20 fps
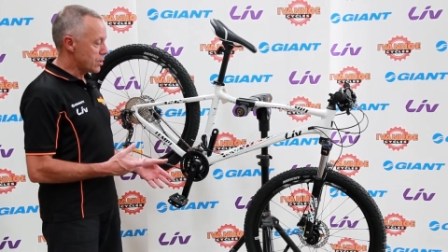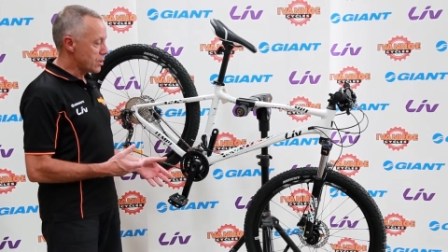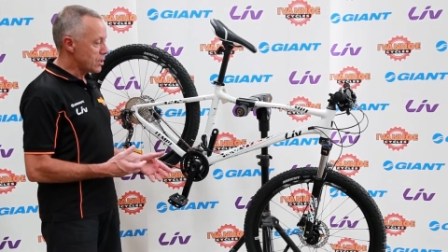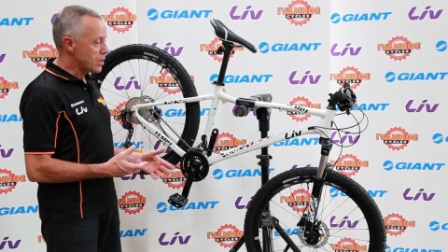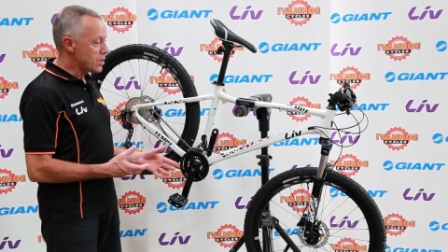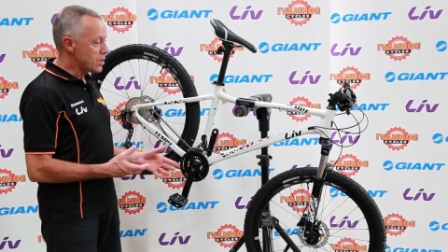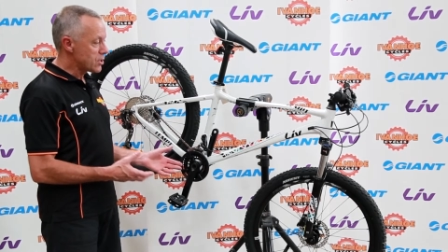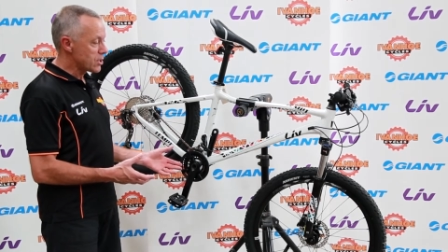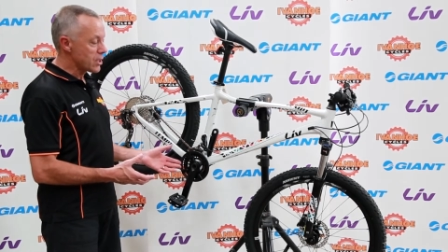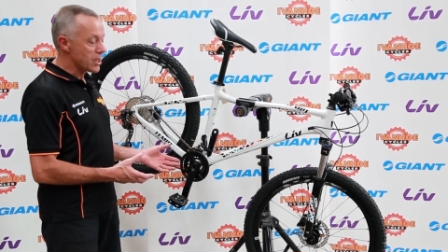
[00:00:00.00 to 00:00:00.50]

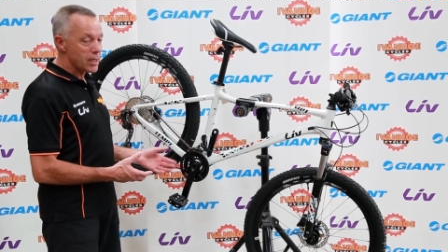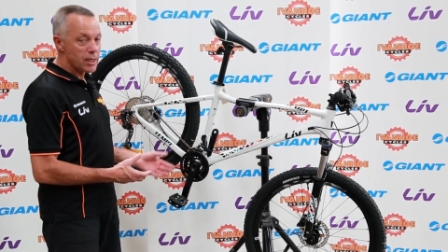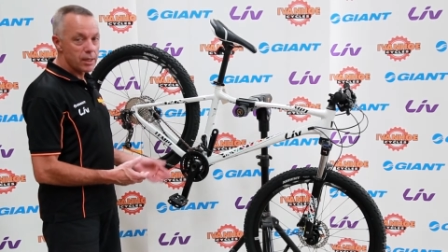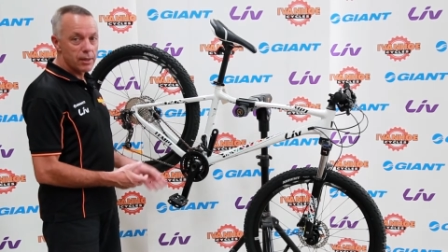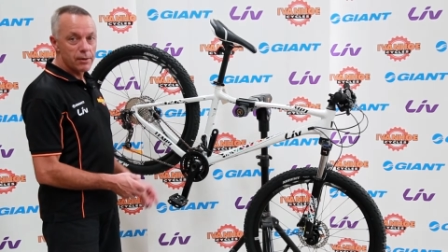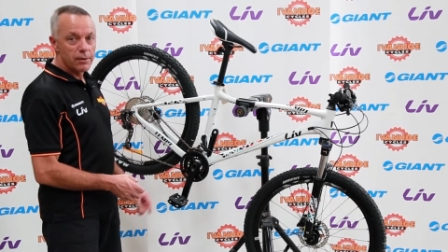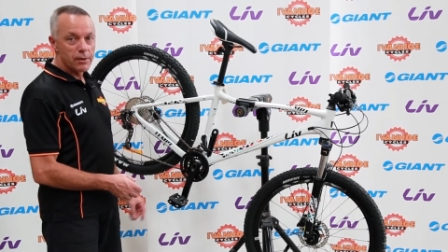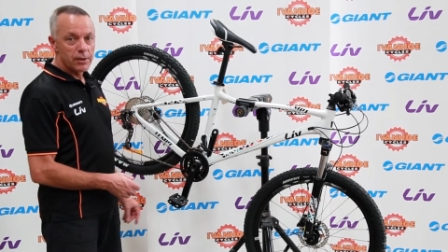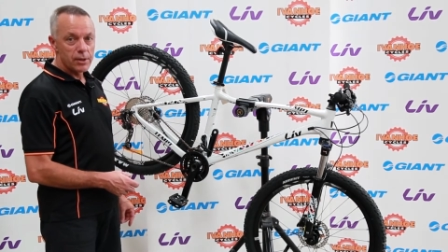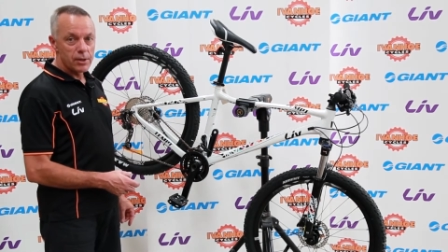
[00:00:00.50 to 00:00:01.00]
is there
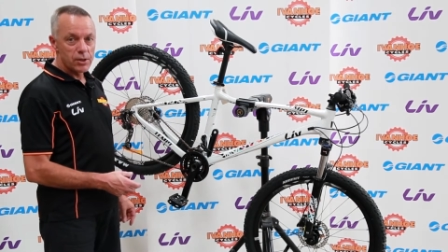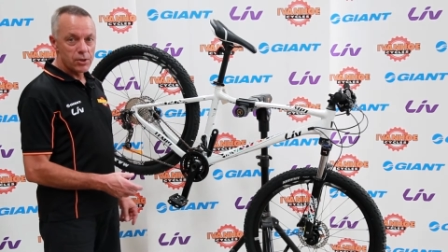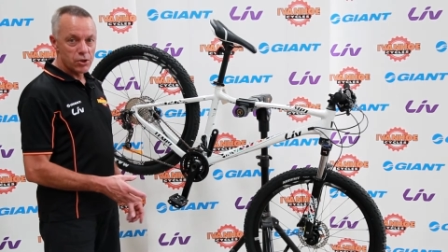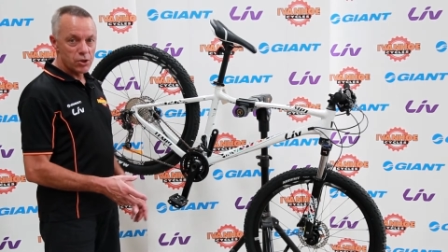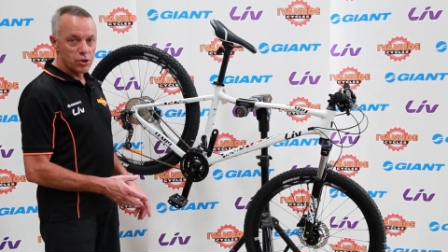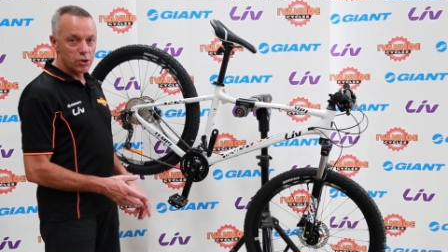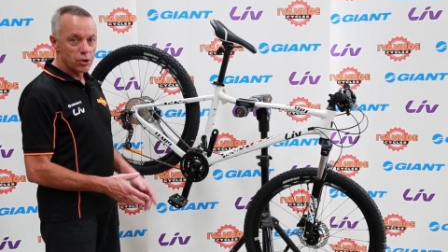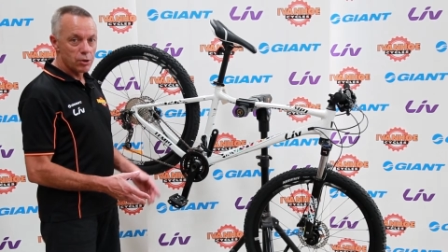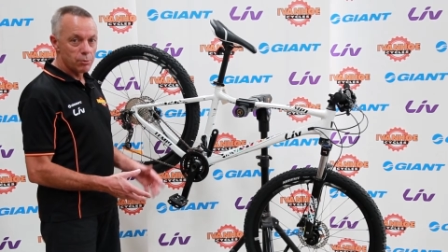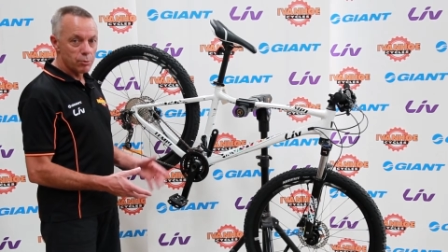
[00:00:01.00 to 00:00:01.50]
is
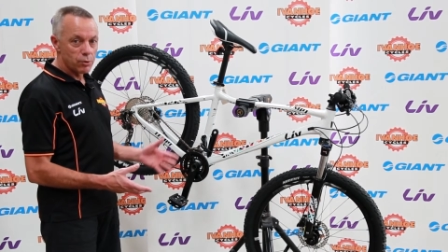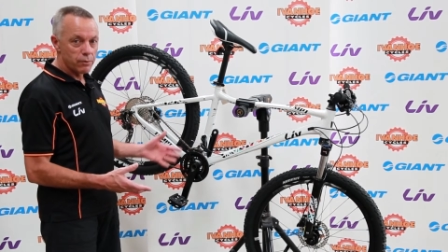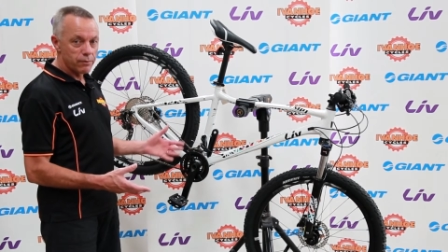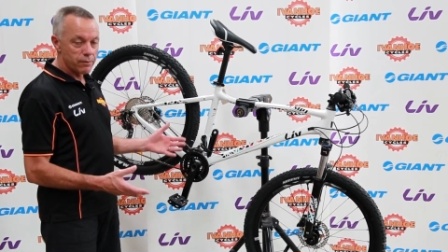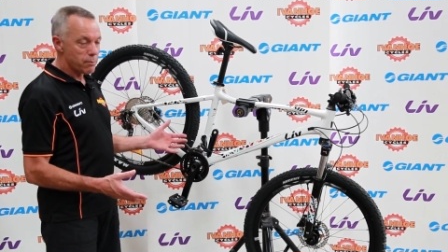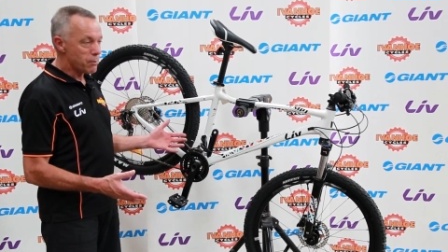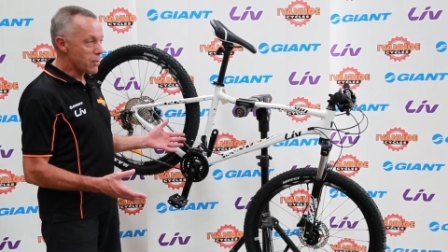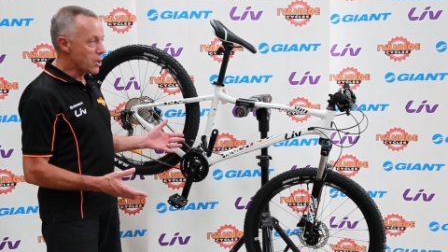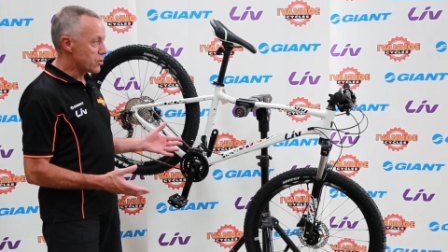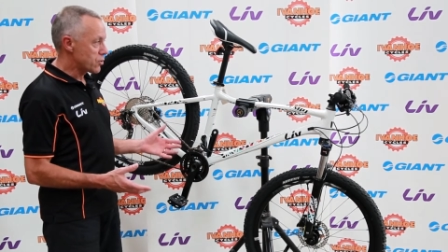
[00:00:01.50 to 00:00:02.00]
suitable for
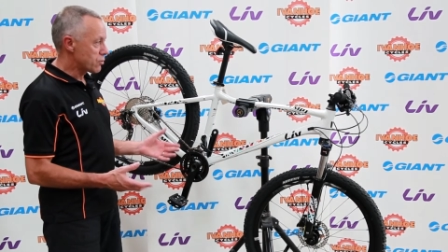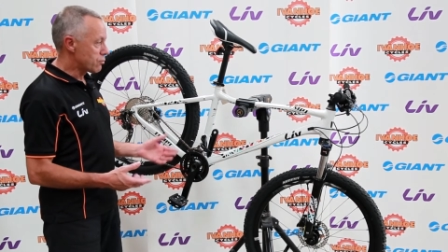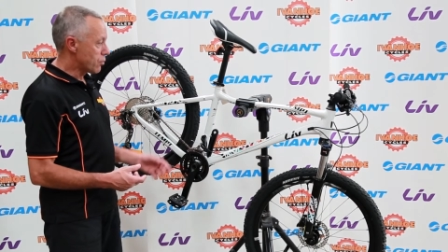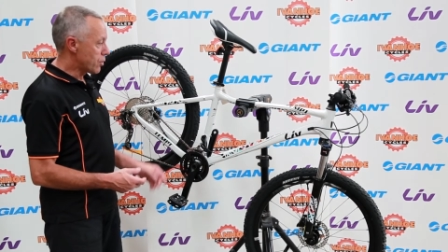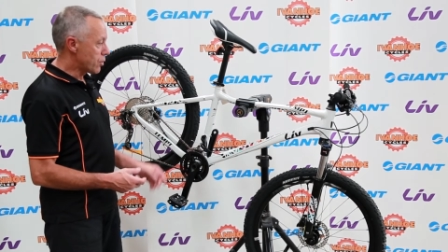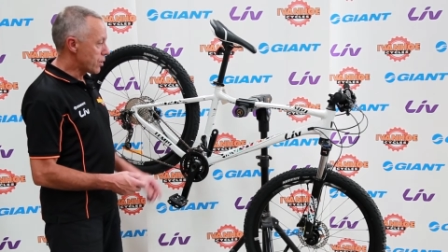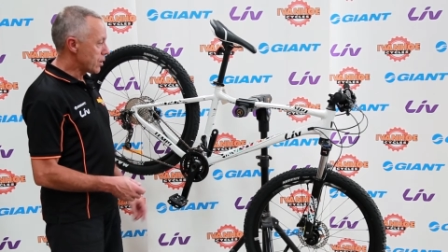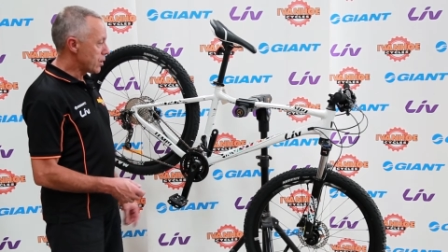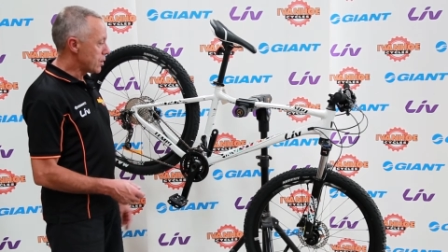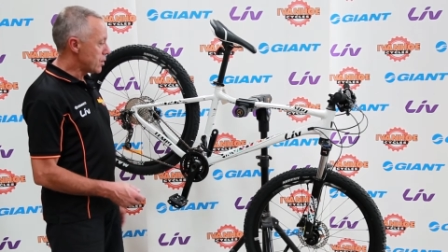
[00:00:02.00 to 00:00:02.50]
most
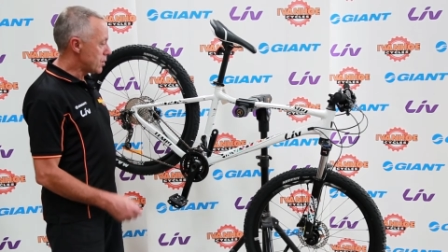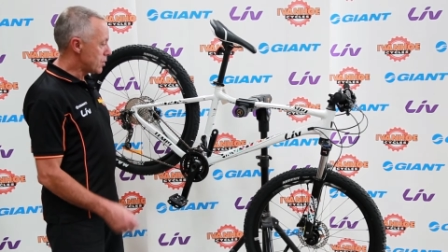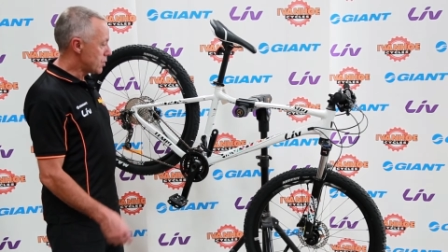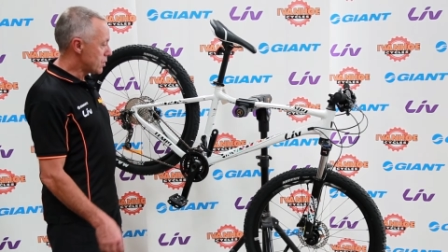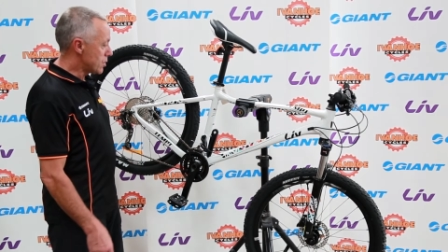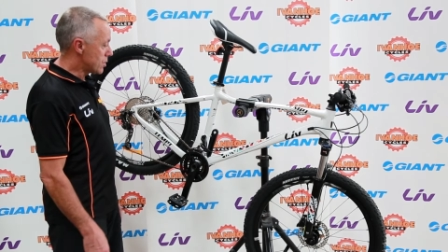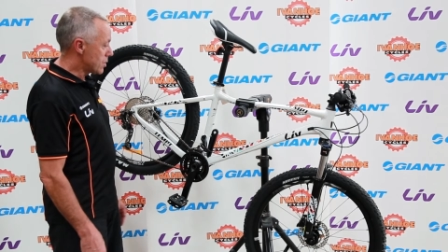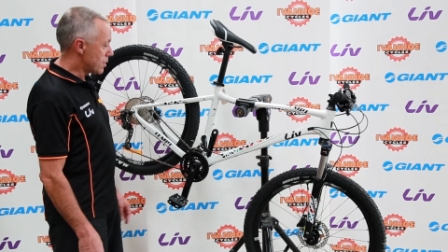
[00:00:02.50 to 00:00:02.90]
riding conditions.